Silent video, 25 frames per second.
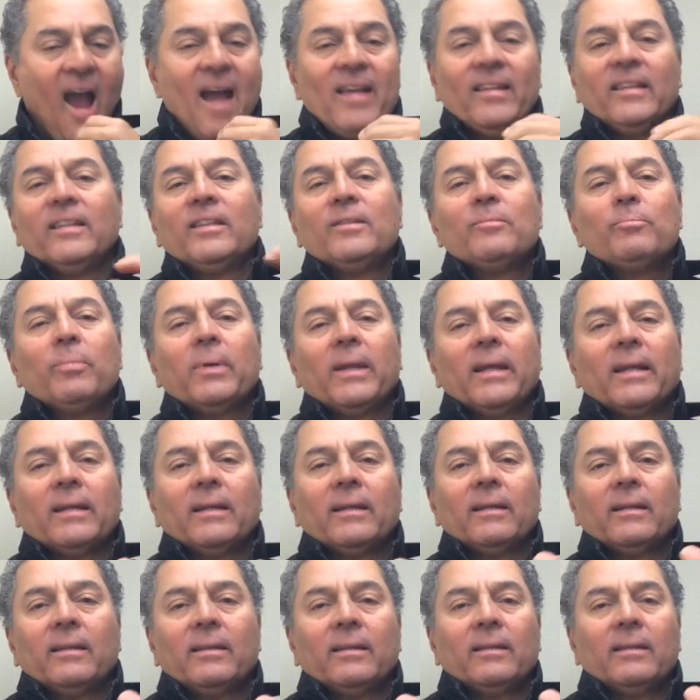I didn't plan
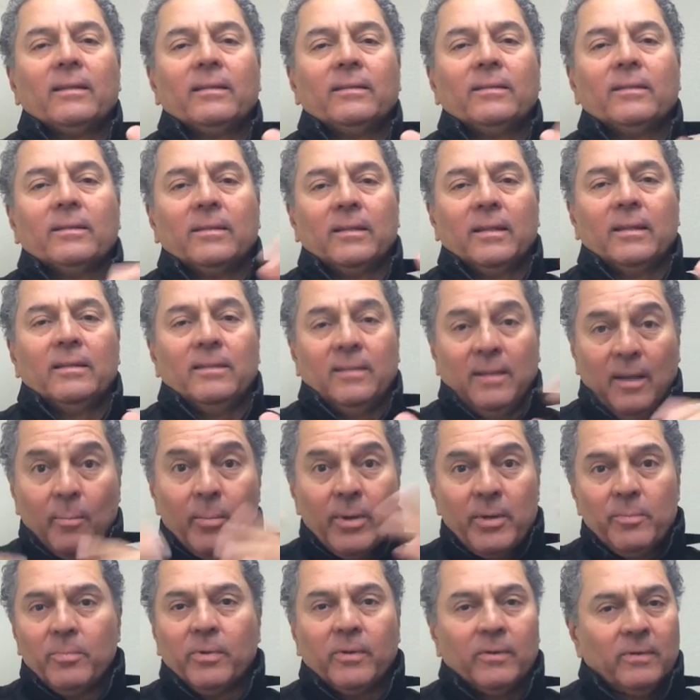anything today.
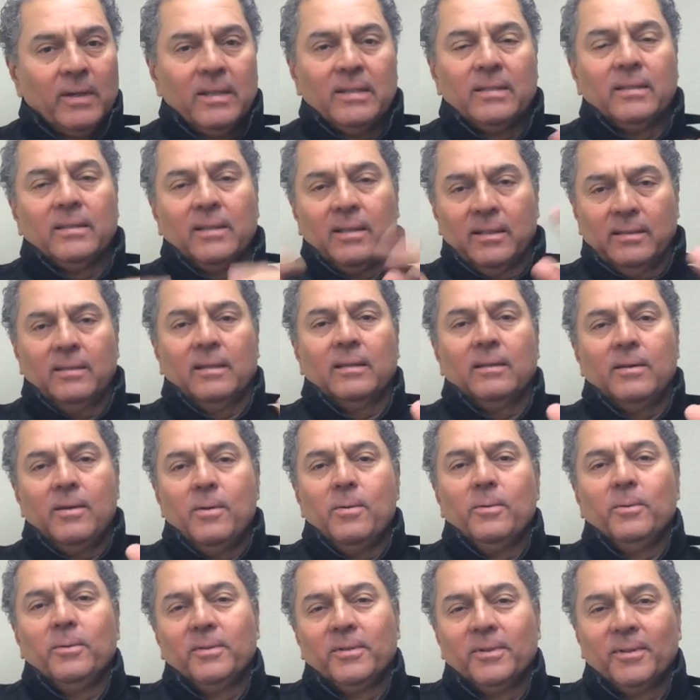I'm improvising as I
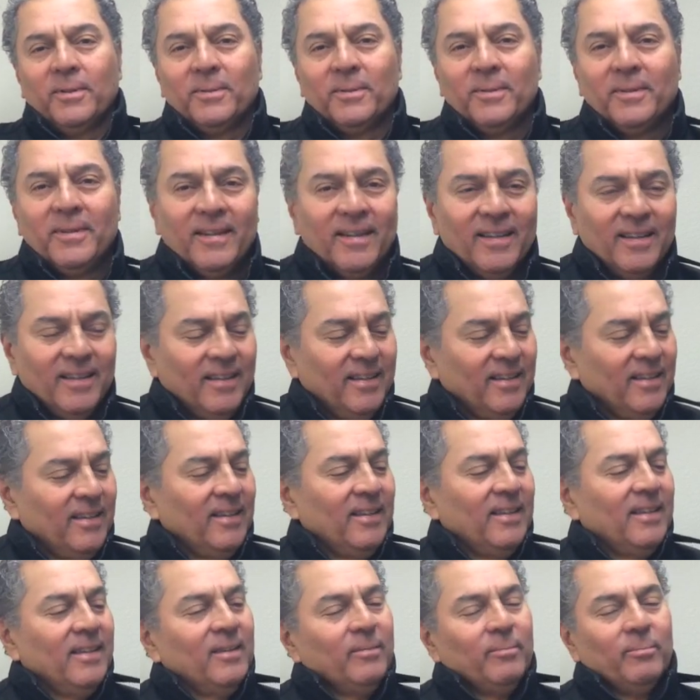go, so
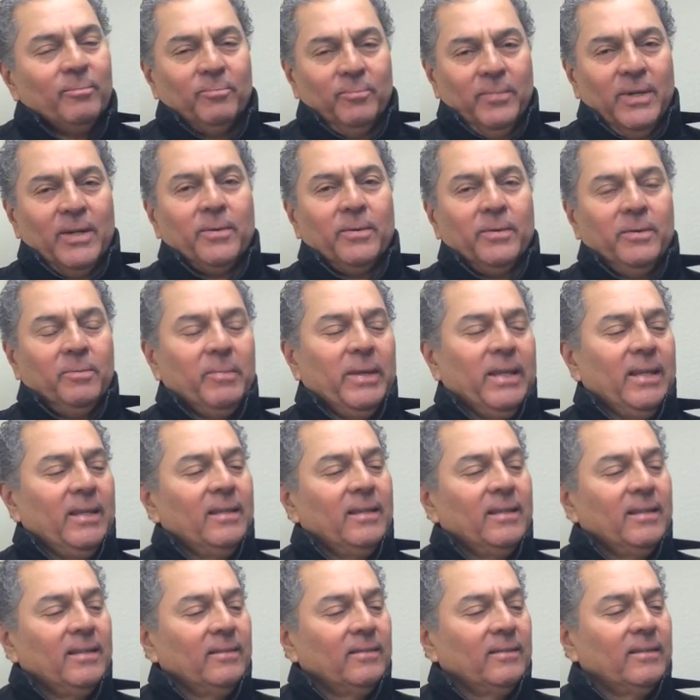bear with me,
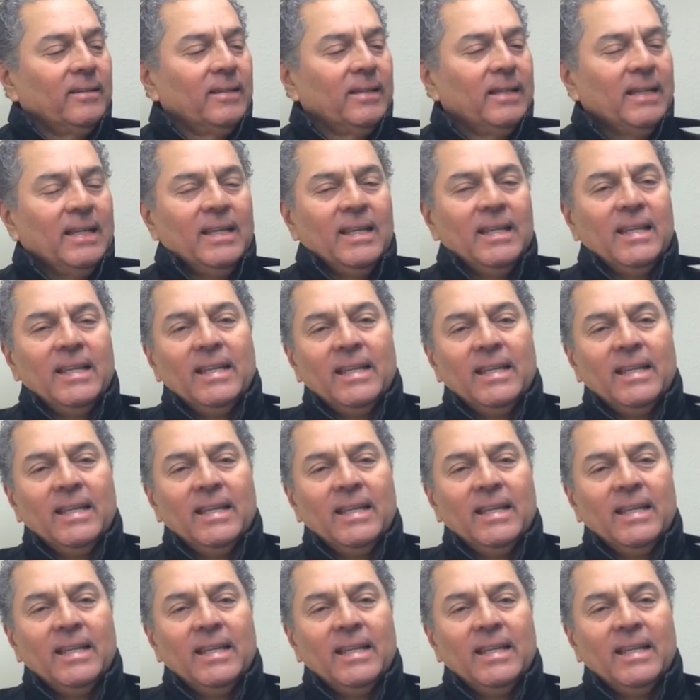okay?